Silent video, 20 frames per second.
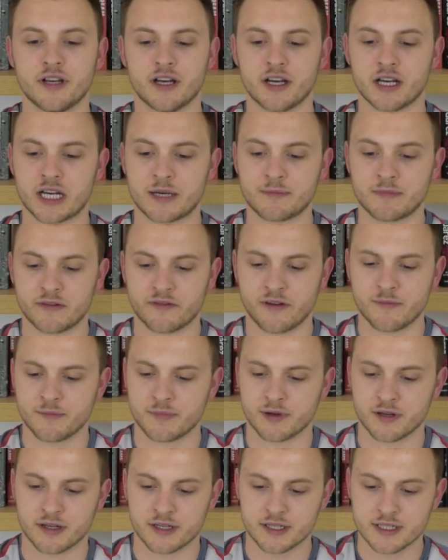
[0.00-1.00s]
Um, I
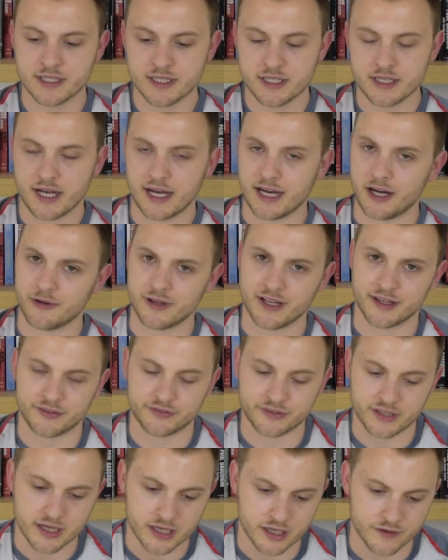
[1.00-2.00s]
remember Aulas
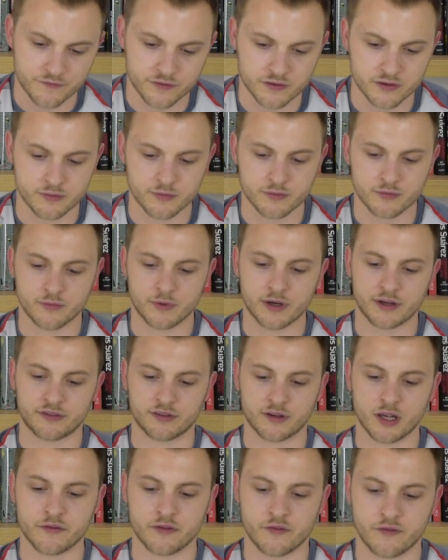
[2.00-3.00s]
saying a few weeks
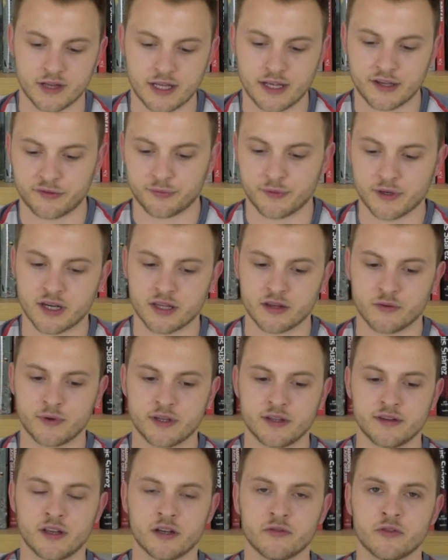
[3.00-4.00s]
ago that the last week of the
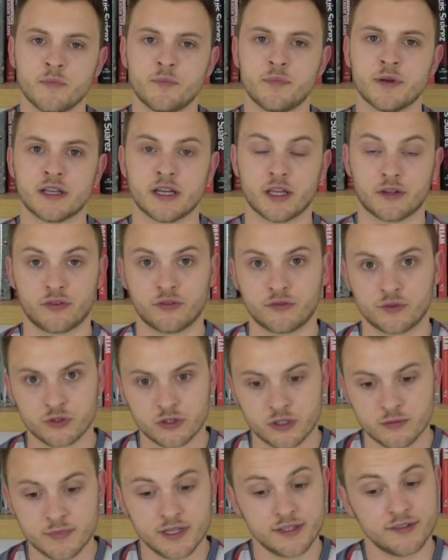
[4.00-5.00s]
window would be a storm.